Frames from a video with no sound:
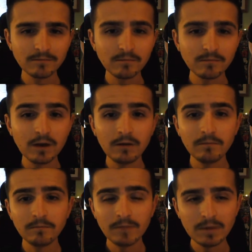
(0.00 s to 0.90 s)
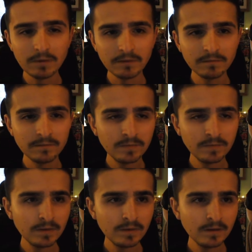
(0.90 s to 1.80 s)
Well, maybe.
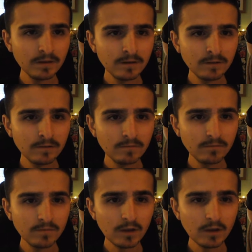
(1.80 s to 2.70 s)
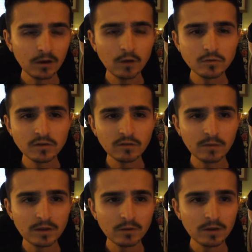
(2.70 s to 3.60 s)
No, cultured is
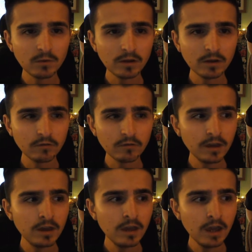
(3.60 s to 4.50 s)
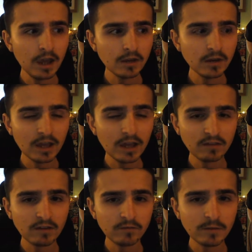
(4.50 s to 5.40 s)
when you're in one country and you like
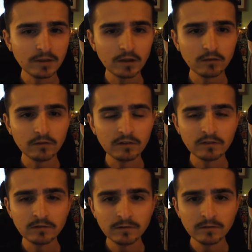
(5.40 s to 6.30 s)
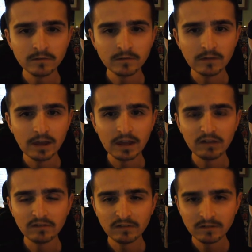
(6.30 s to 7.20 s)
stuff from other countries, I
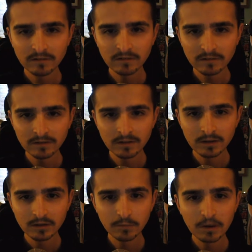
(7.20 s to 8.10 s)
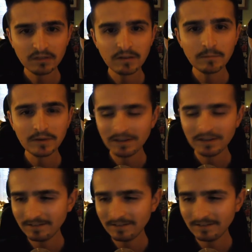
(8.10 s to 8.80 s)
guess, to put it simply.